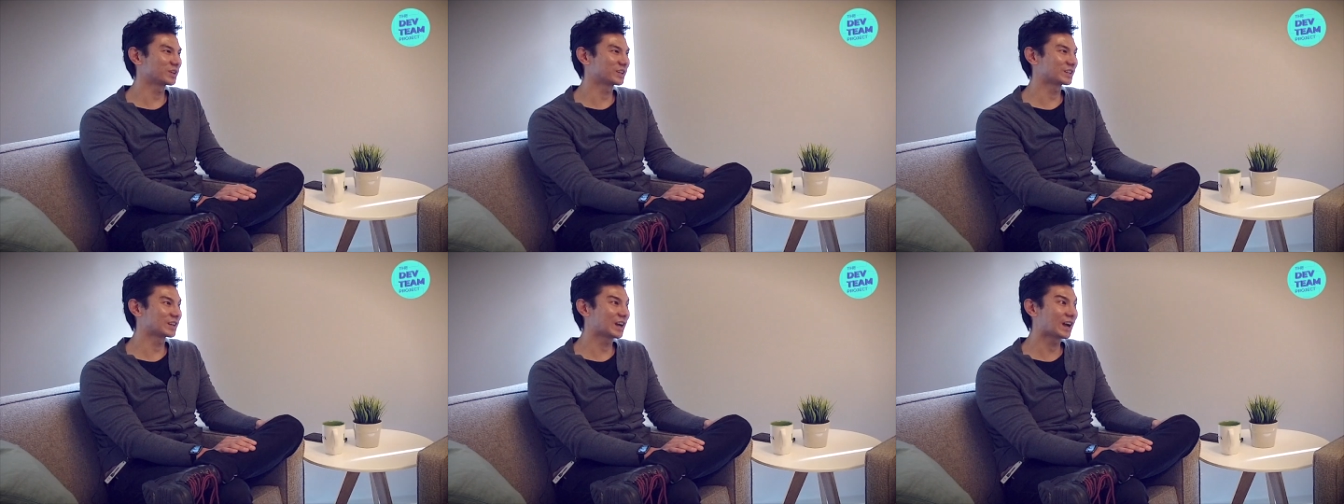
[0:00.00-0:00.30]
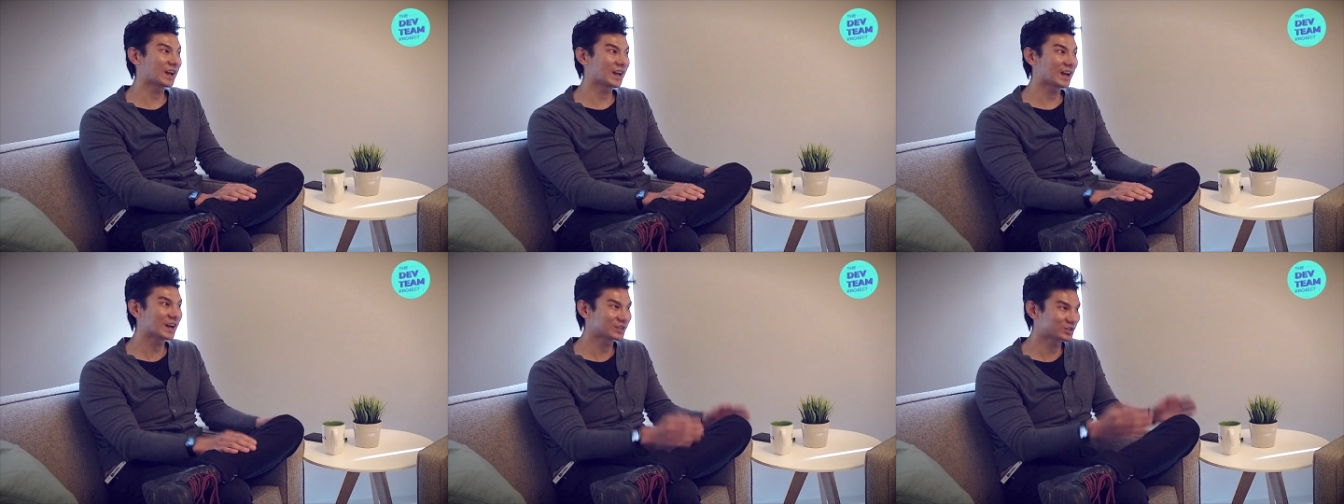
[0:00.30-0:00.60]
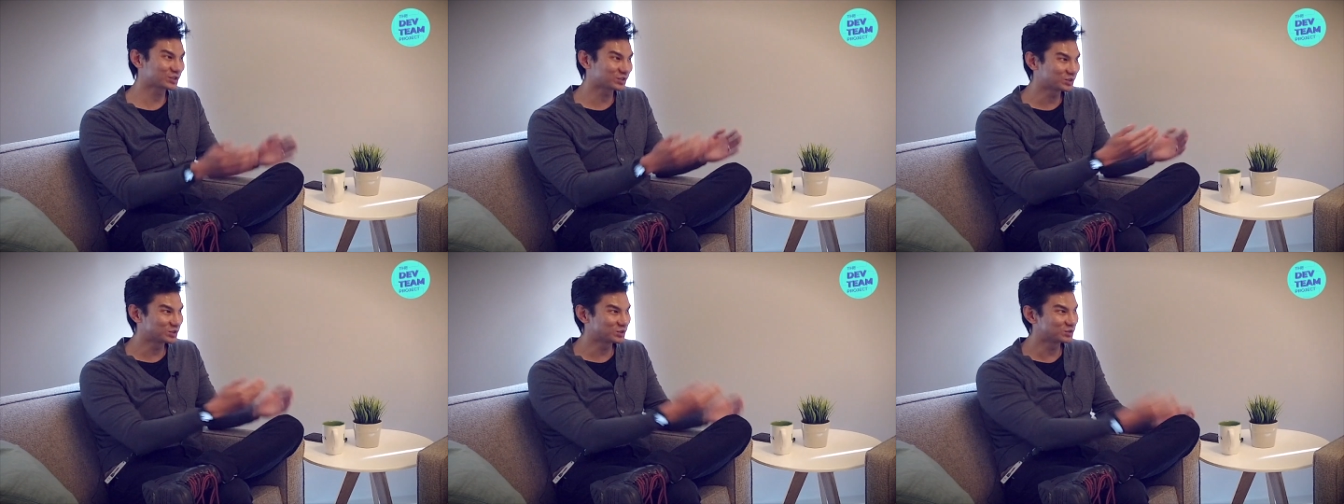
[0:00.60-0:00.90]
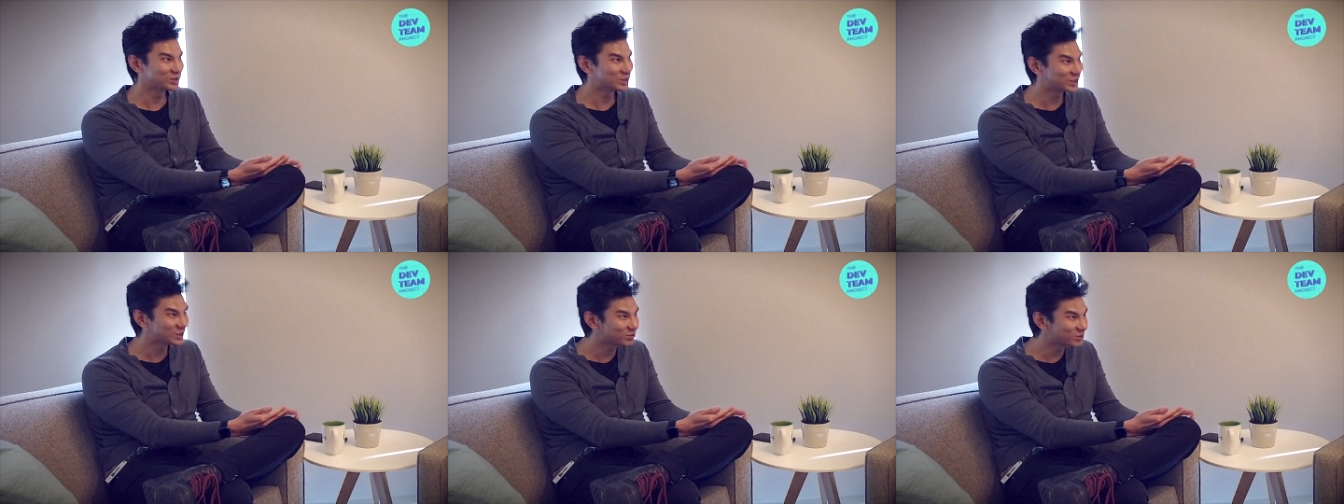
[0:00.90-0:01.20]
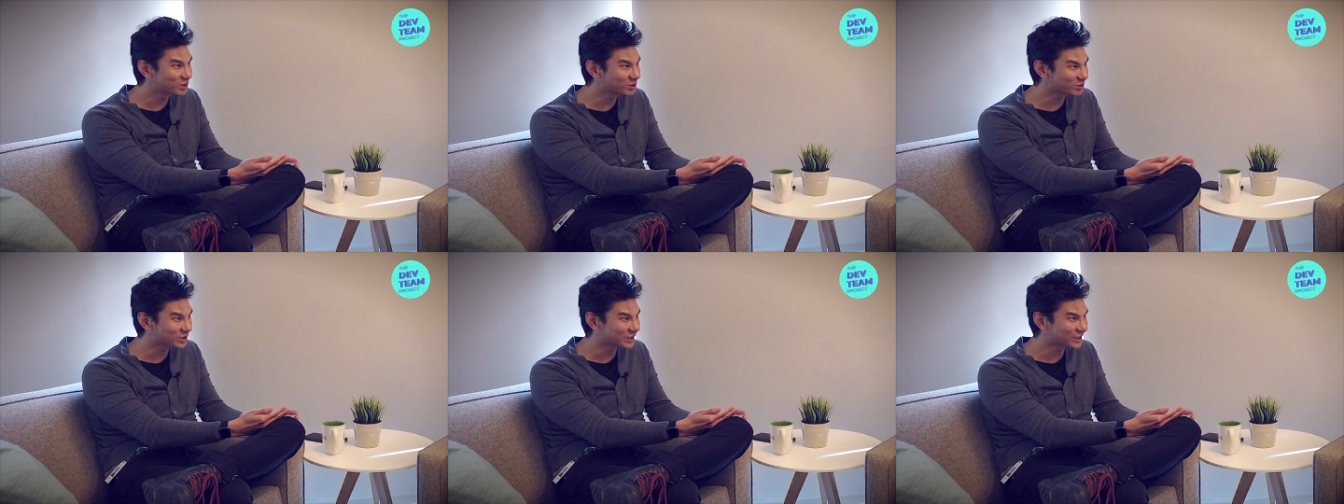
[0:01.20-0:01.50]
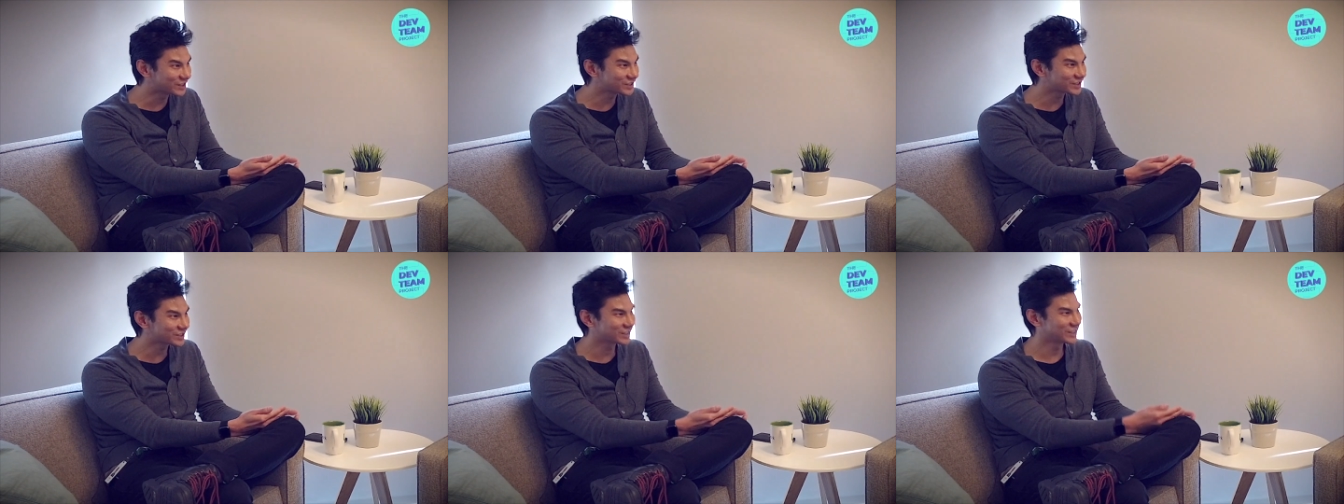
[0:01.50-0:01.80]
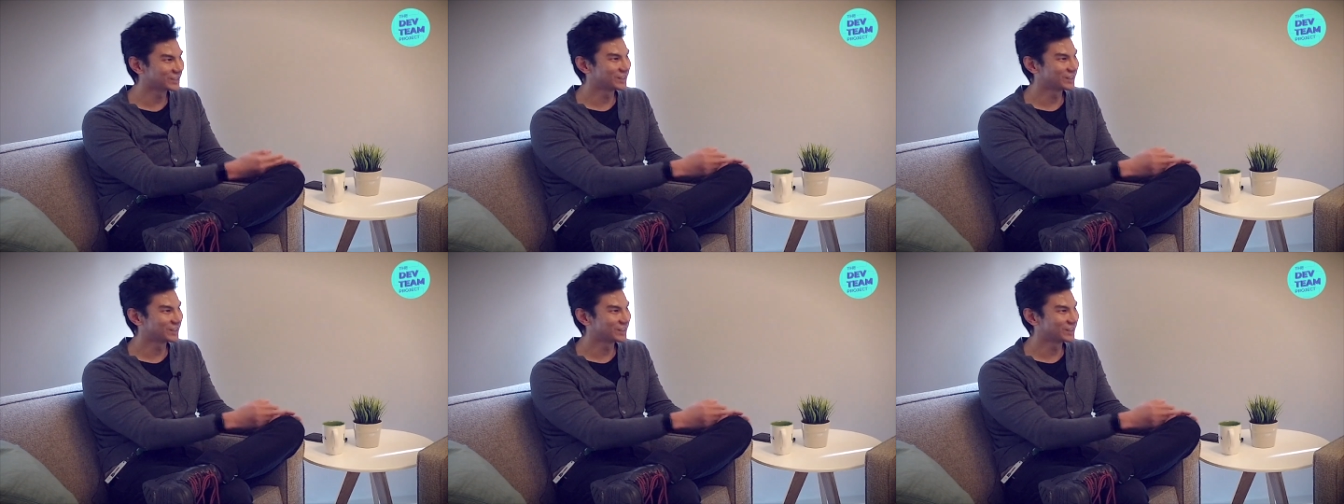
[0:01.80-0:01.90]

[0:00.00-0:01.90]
when I actually do need to be reached.